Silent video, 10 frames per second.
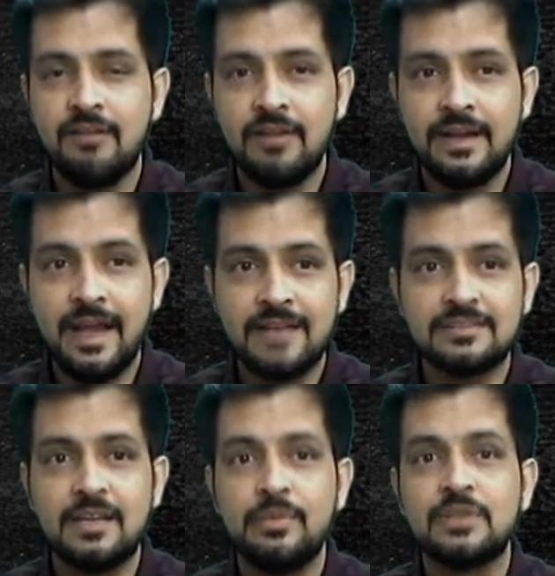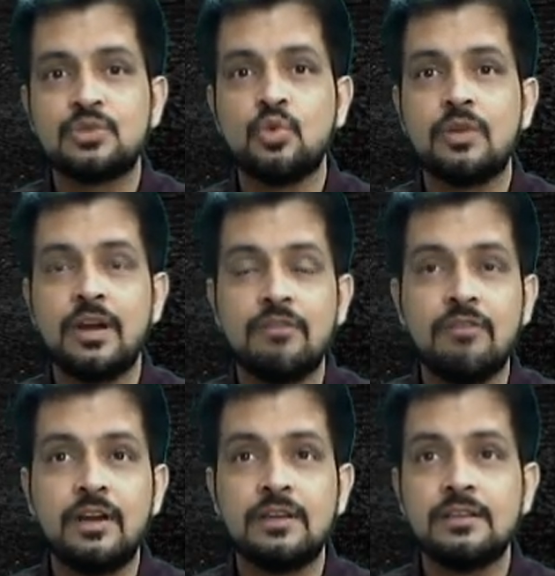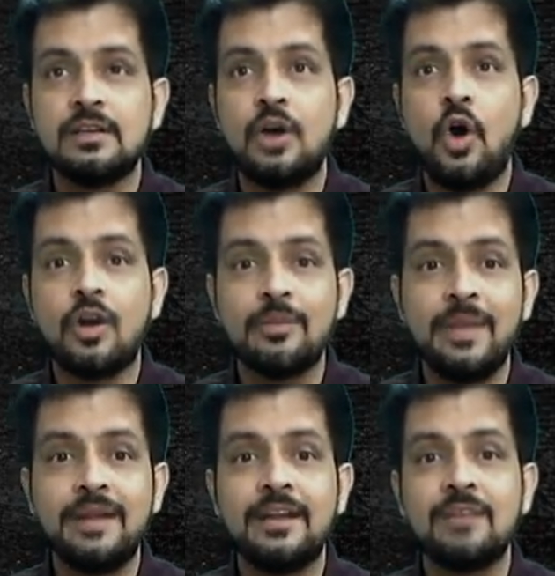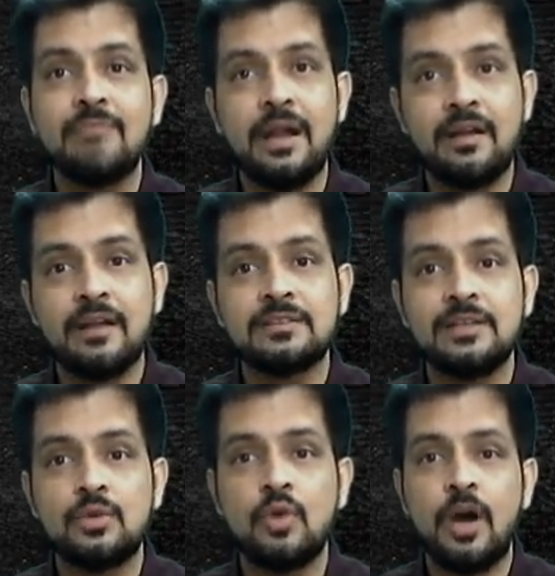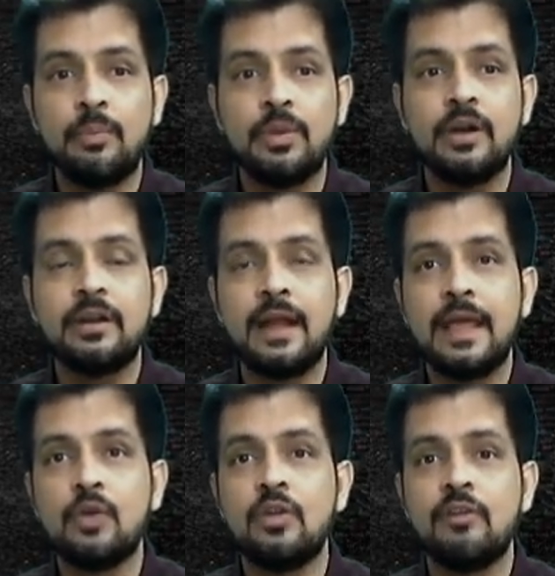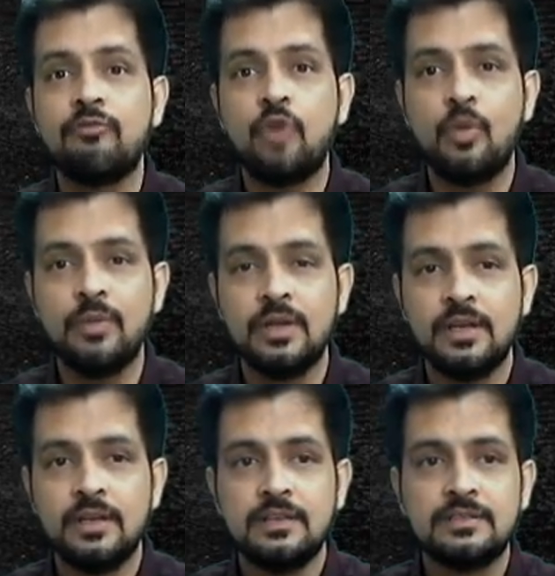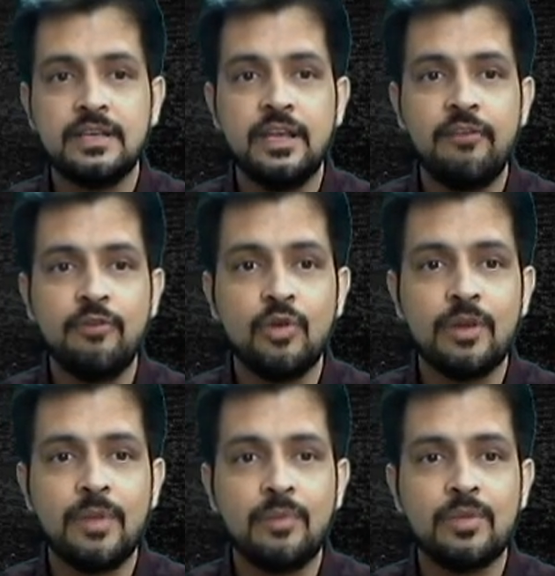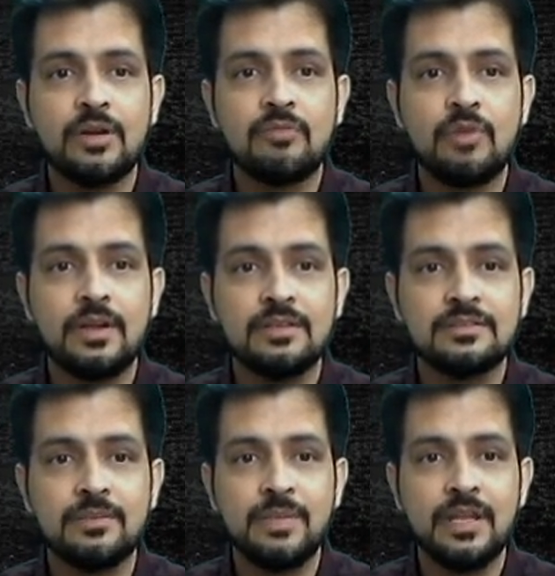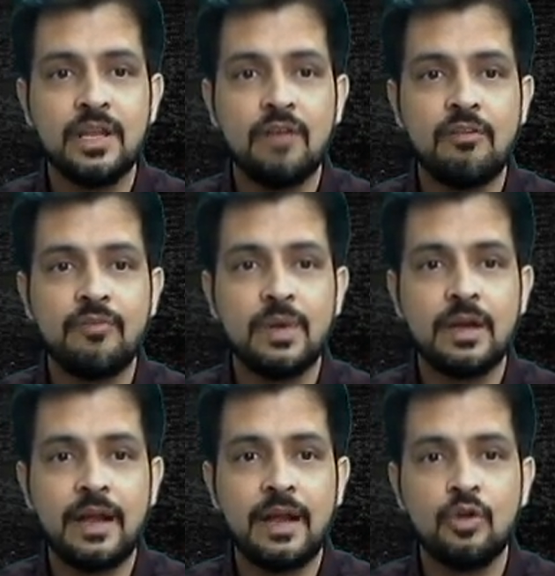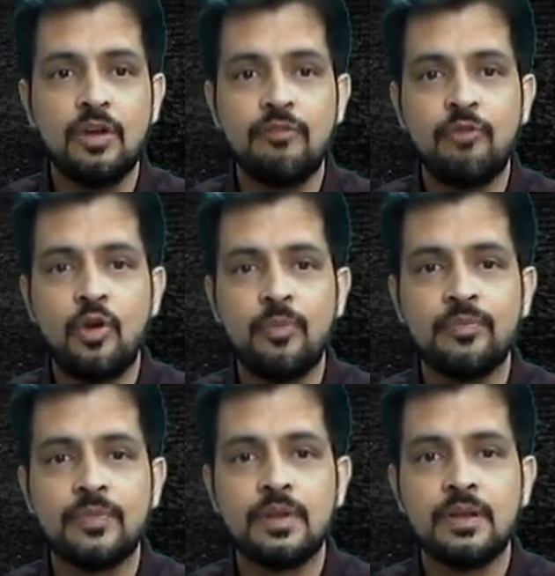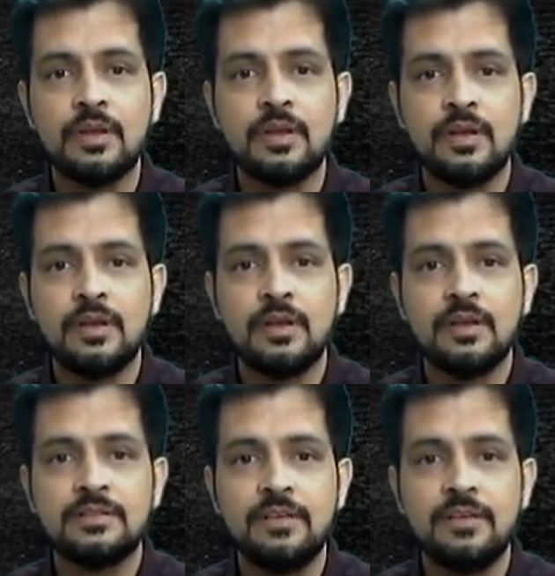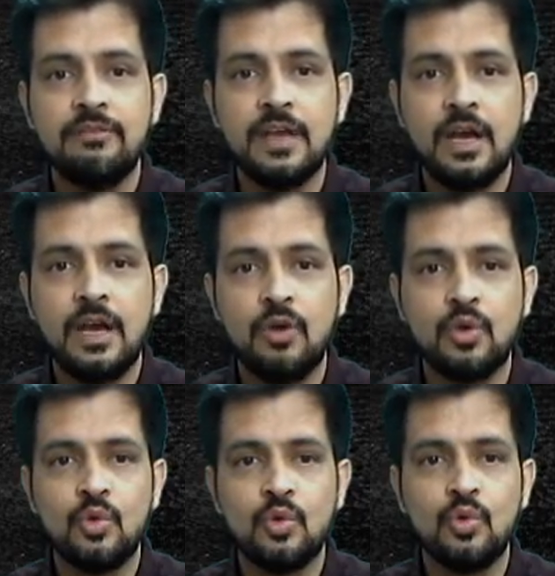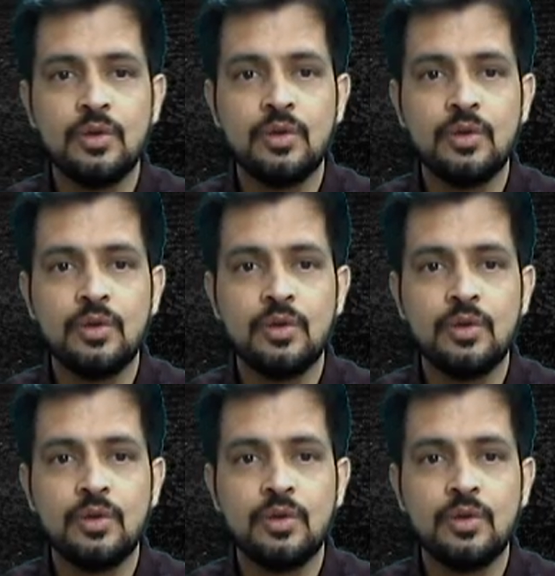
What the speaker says: our next step is to convert the augmented matrix into upper triangular form. See, if you remember, what is the meaning of upper triangular form? See, we have to